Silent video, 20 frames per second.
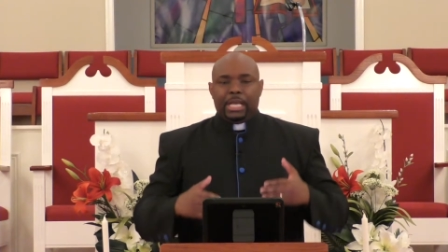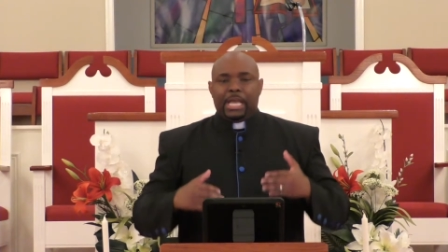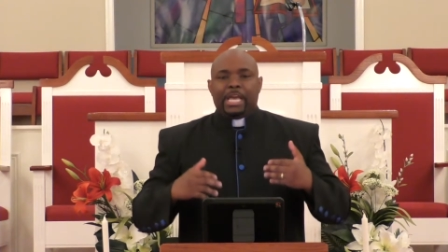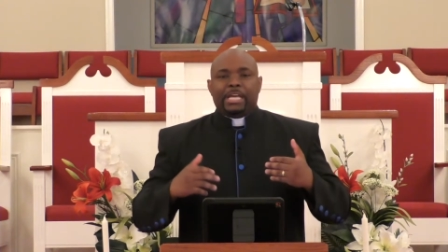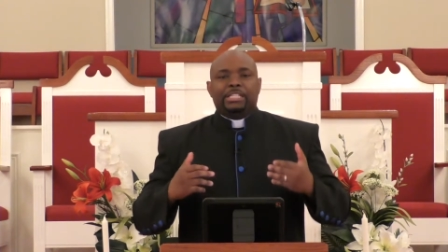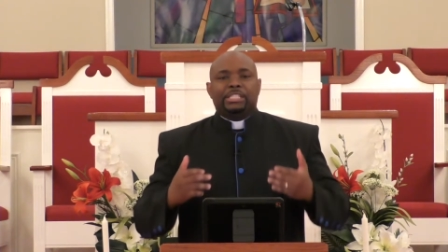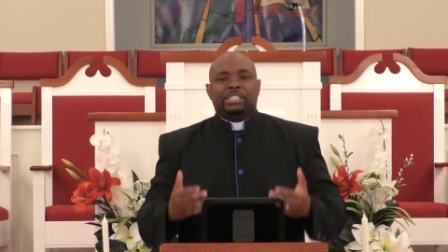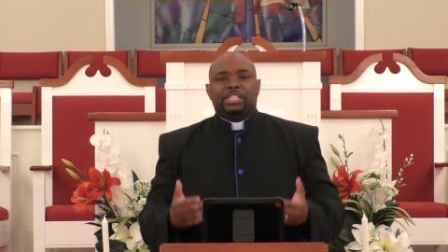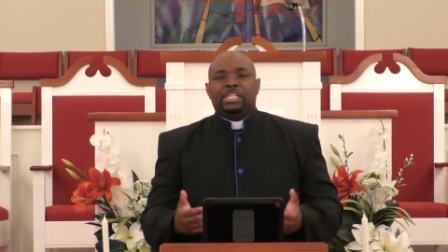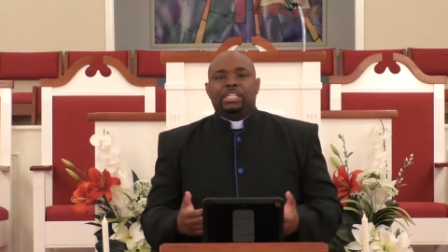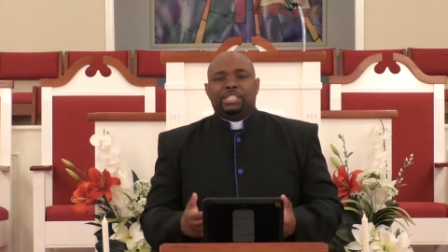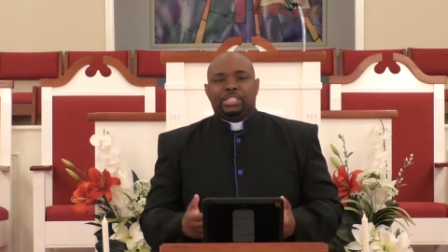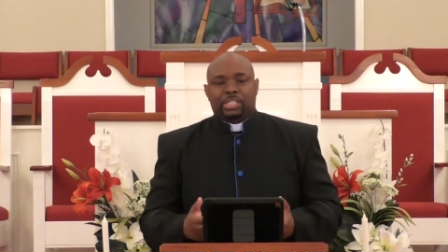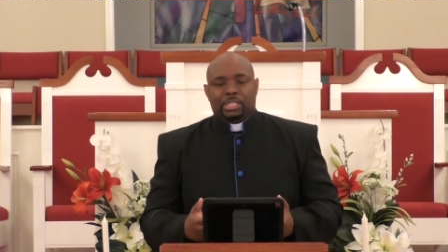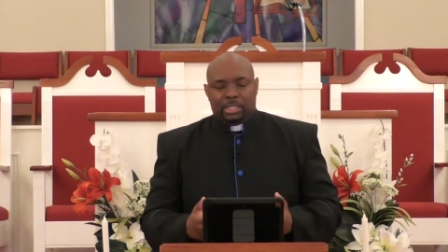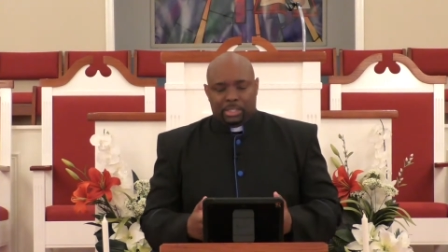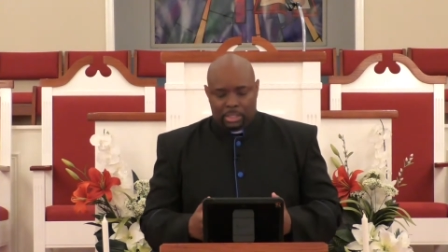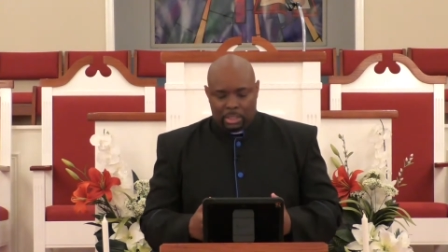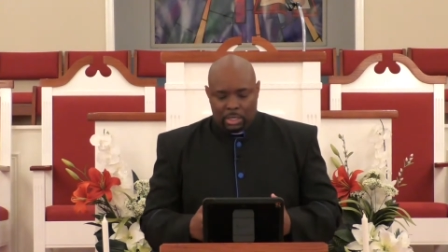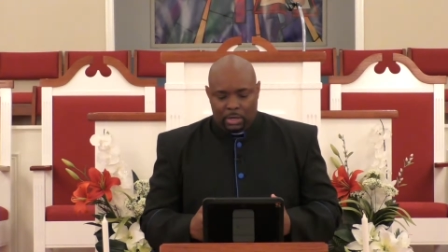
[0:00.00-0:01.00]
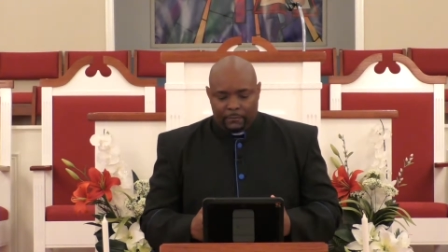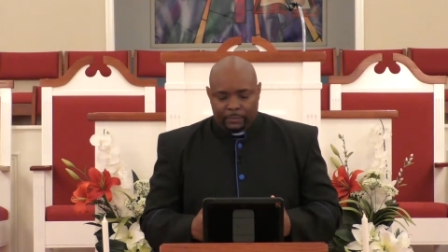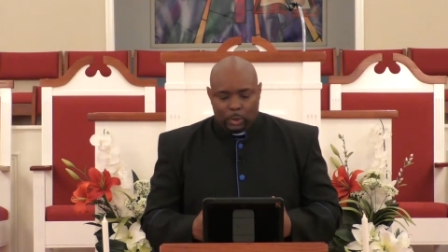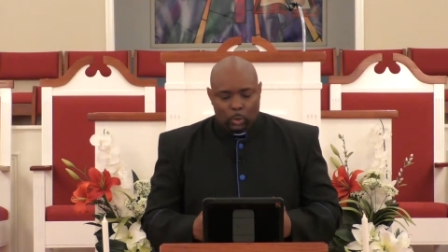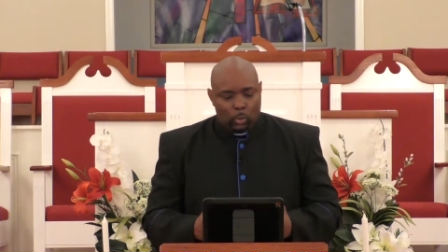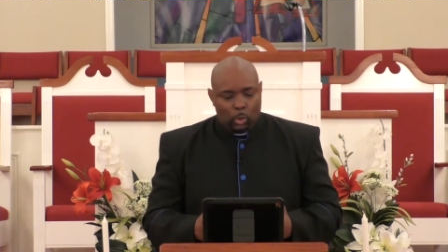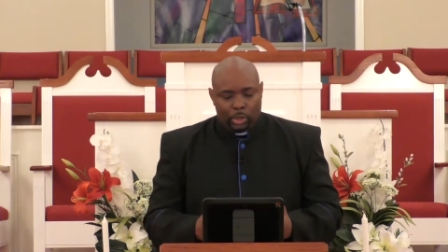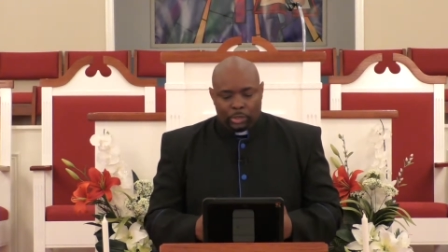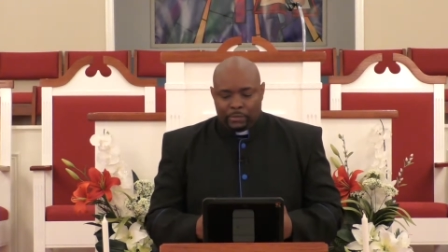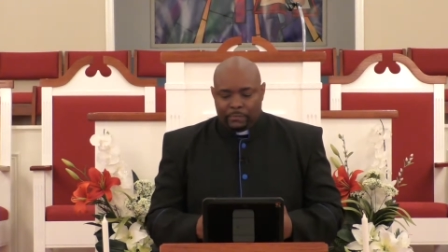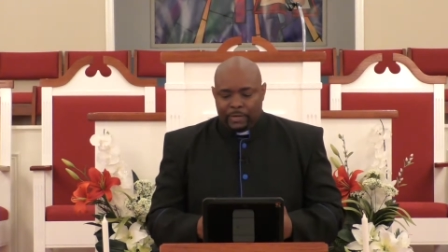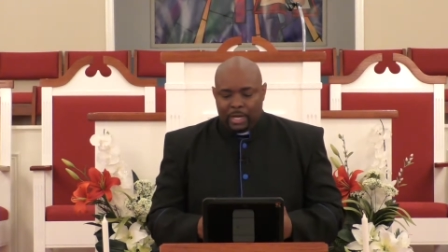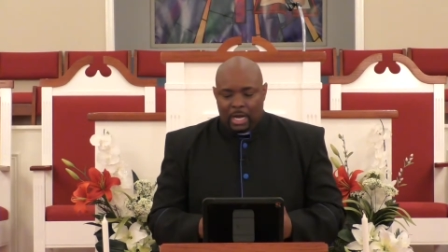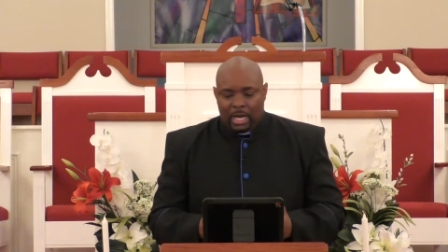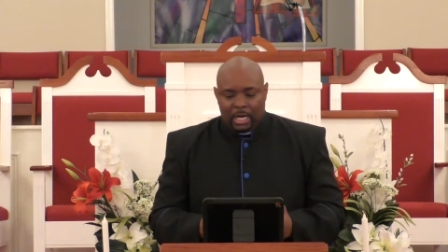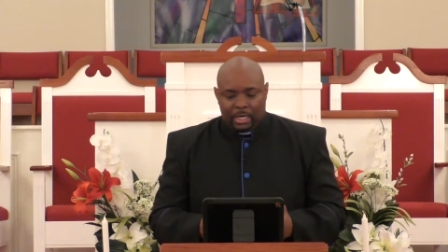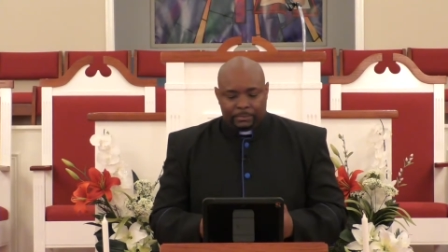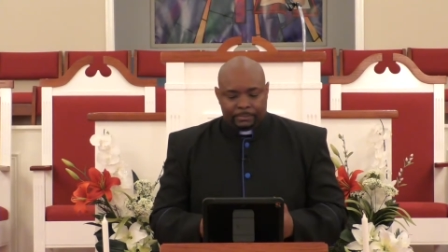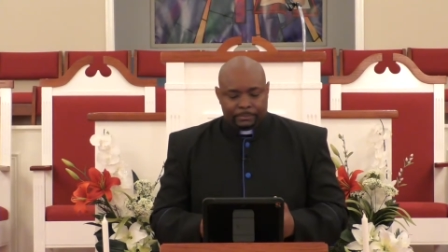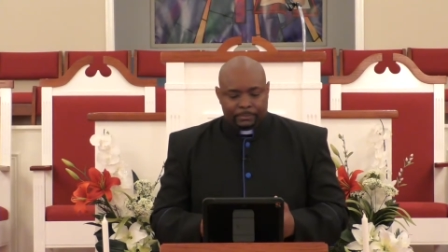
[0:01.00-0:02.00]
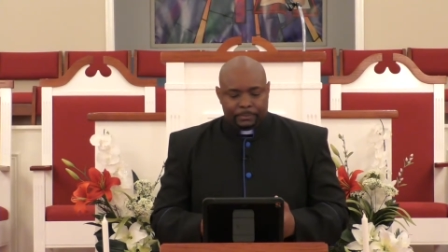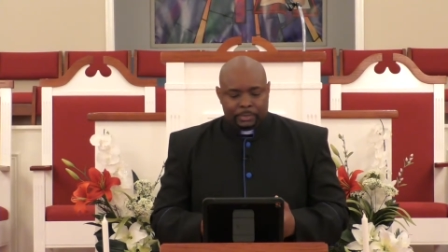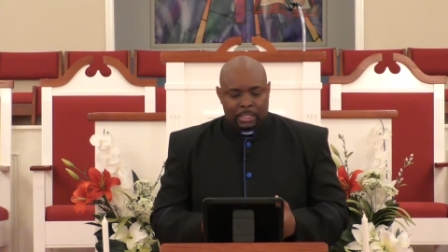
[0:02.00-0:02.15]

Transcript: and teaching of the Word of God.